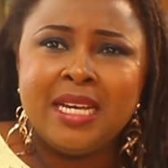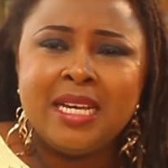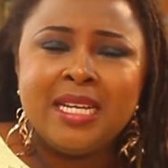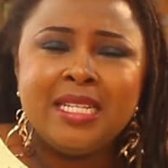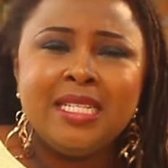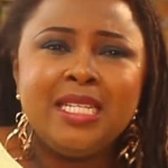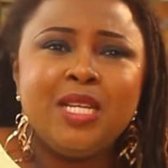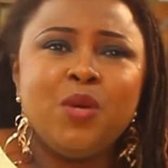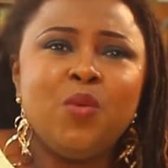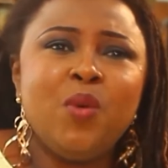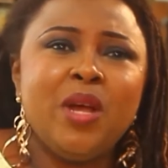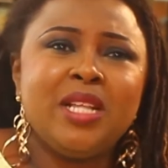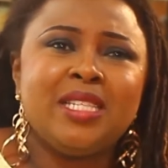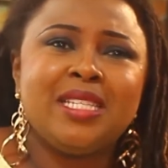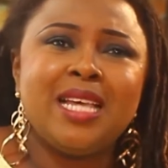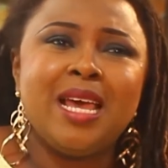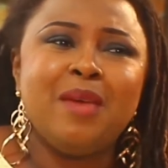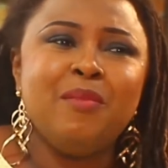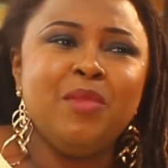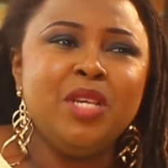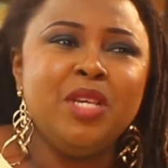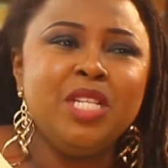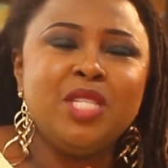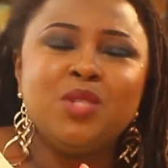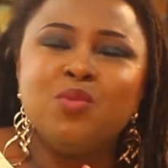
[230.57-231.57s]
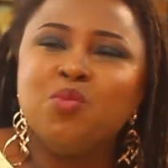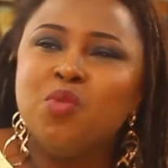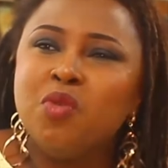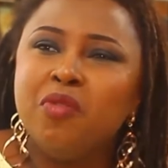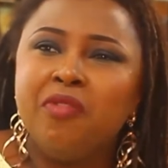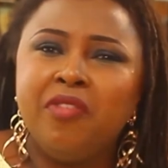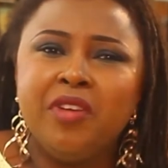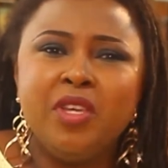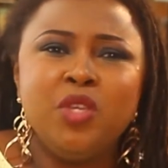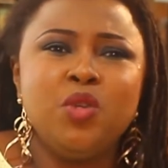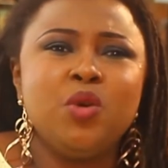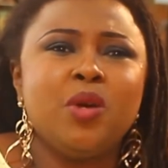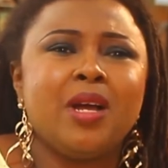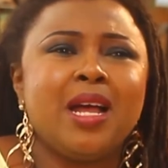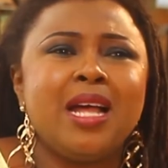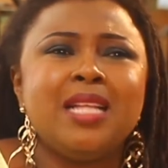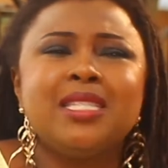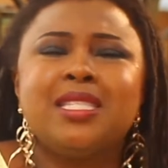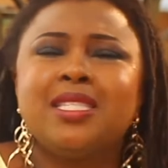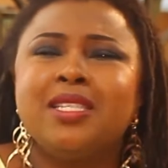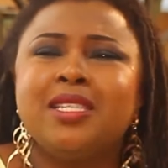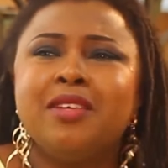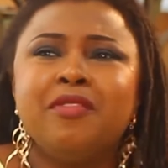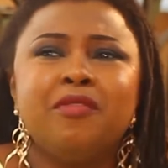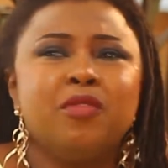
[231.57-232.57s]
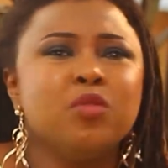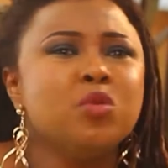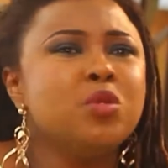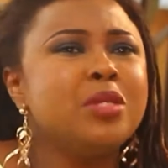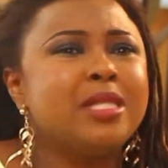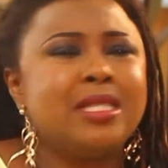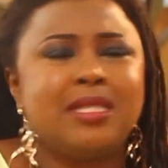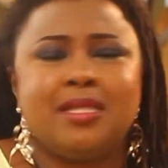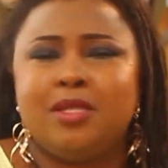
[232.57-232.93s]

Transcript: the way time is moving, you can't even